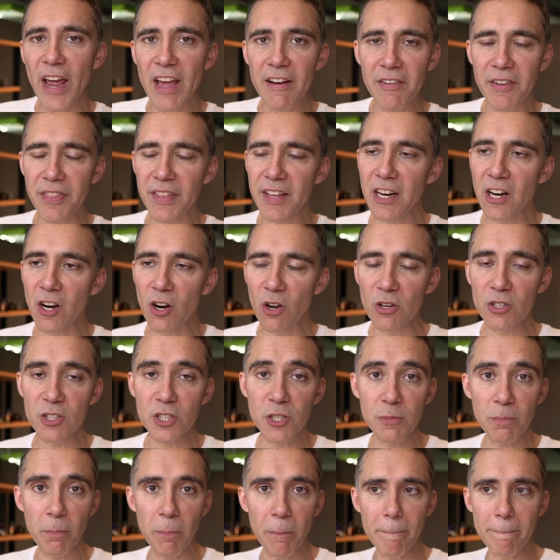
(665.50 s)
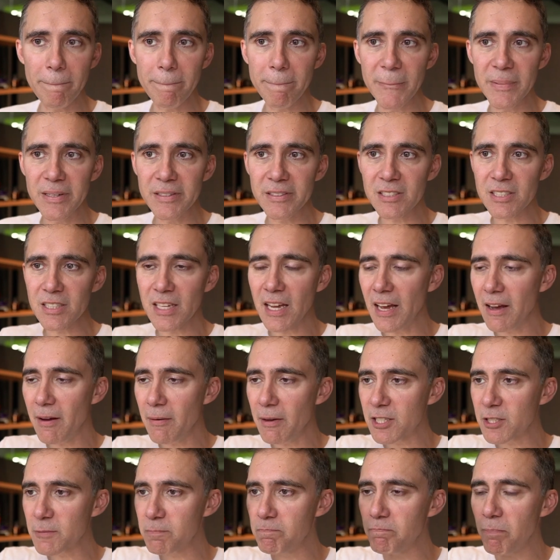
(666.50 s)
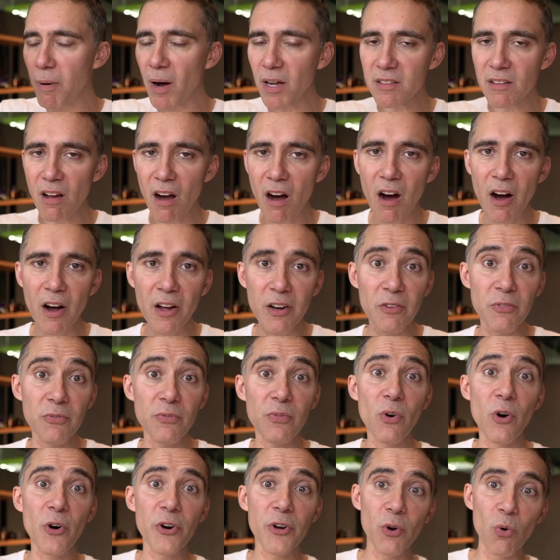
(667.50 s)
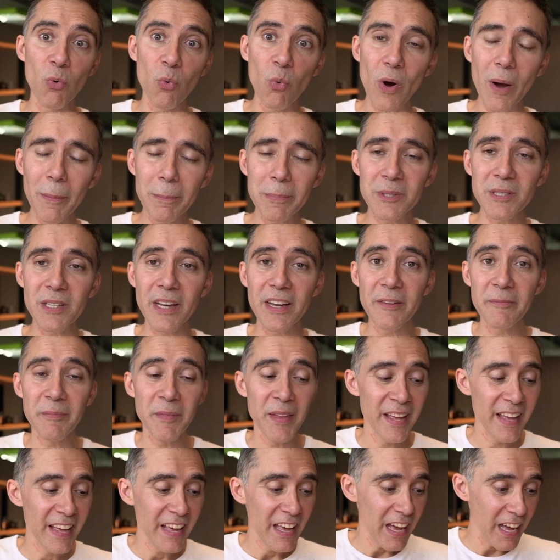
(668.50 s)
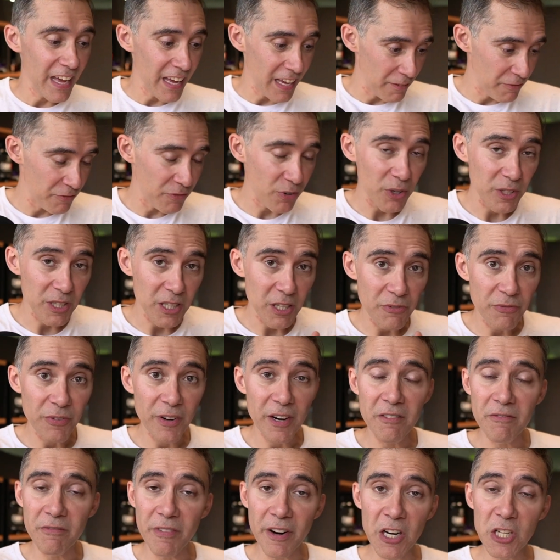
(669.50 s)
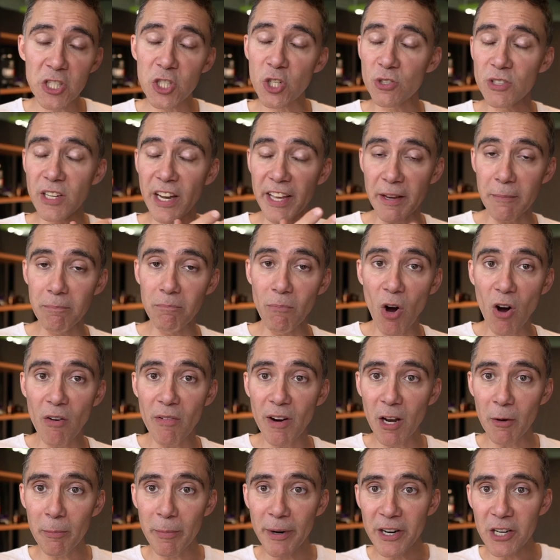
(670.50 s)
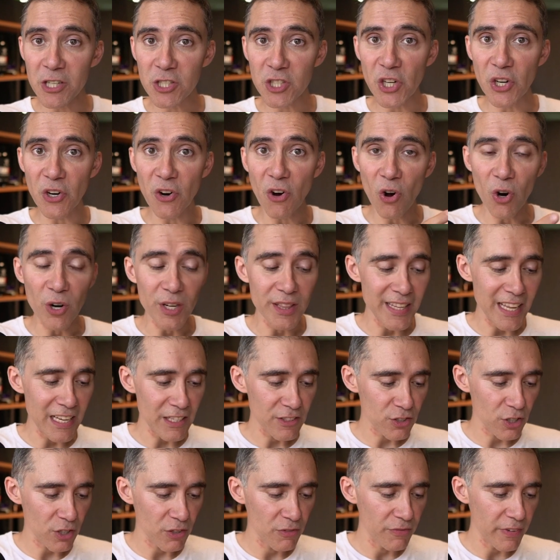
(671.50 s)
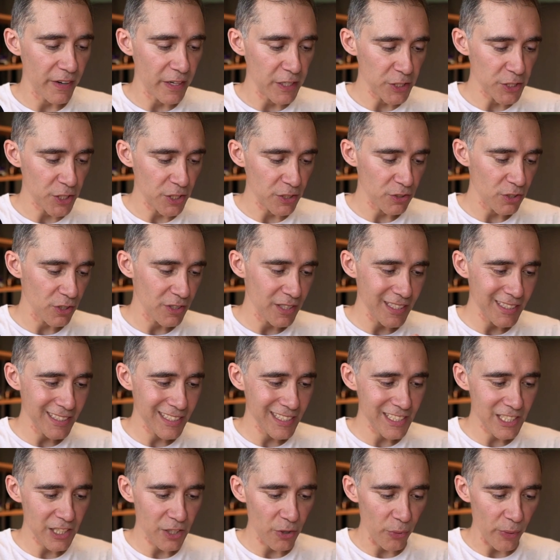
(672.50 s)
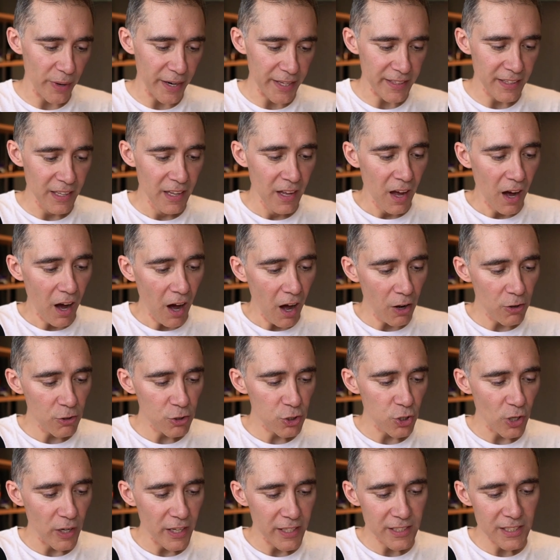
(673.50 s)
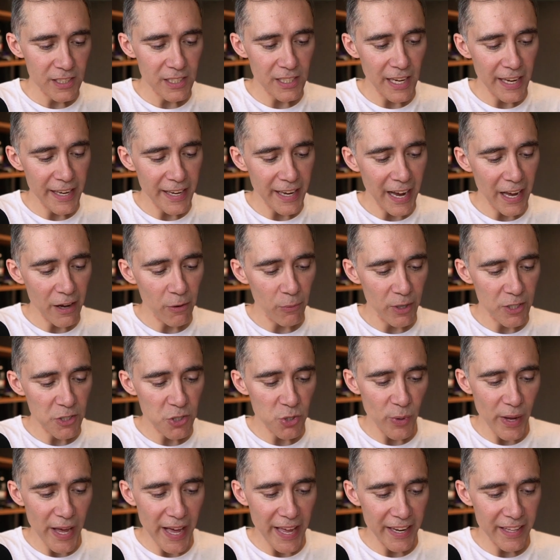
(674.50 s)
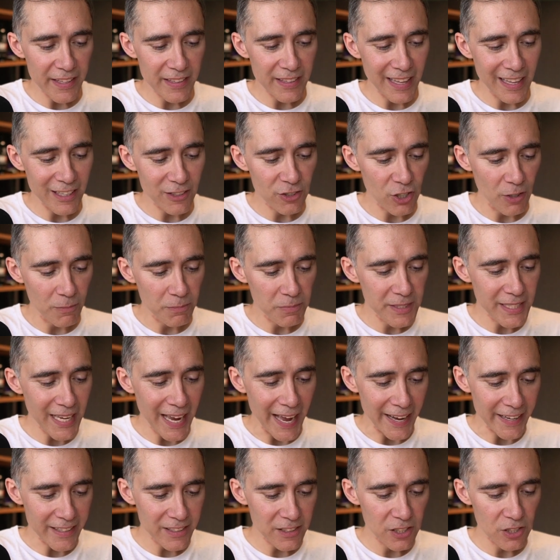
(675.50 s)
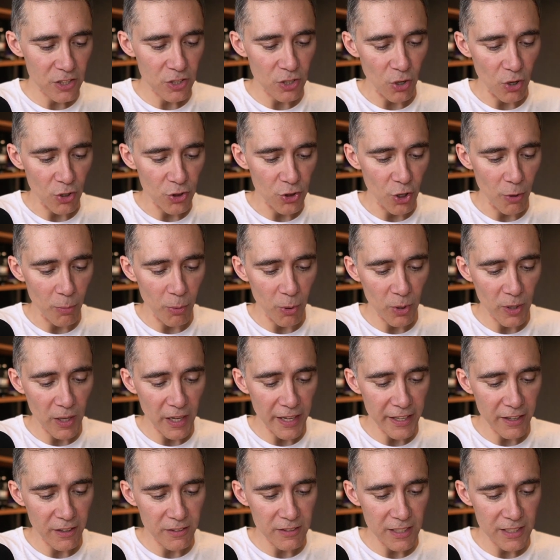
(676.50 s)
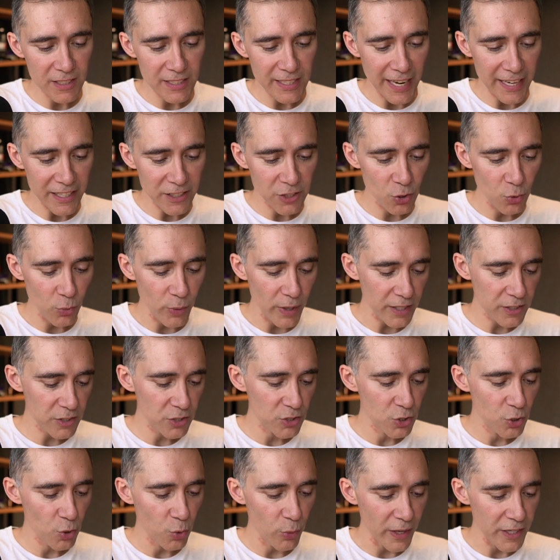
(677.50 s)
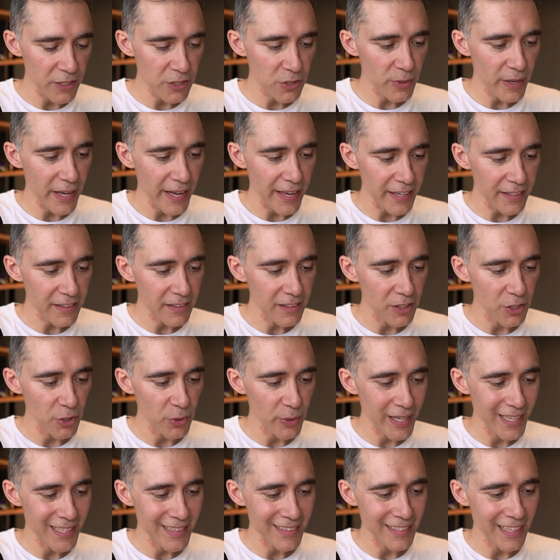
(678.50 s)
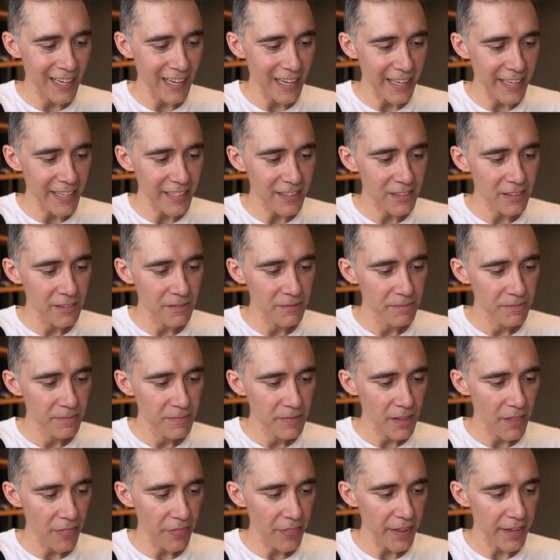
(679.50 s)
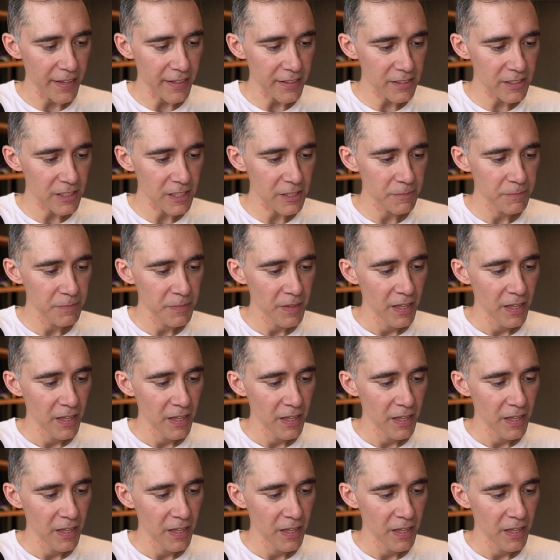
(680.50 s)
everything looks spot on for your website, for different versions like mobile version or desktop version. So this is great. Also, let's say I want to edit some text. So double click on the text you want to edit. You can delete things.